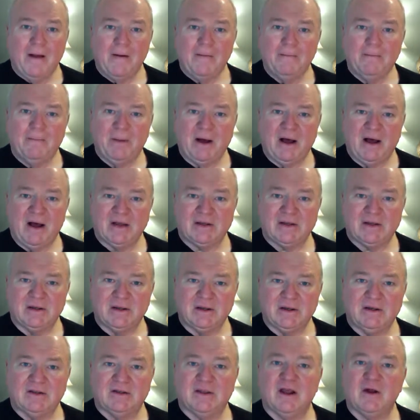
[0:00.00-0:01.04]
but
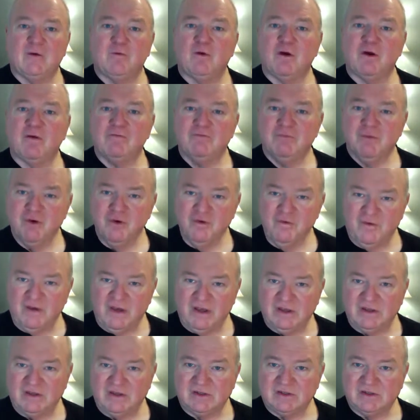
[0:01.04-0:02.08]
there were
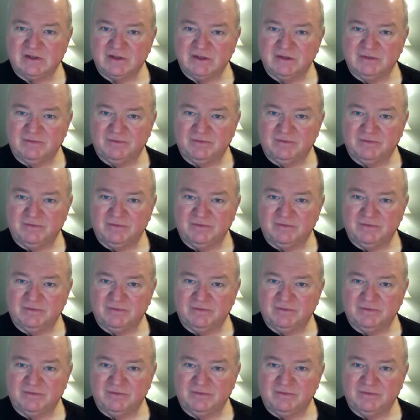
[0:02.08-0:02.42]
movies.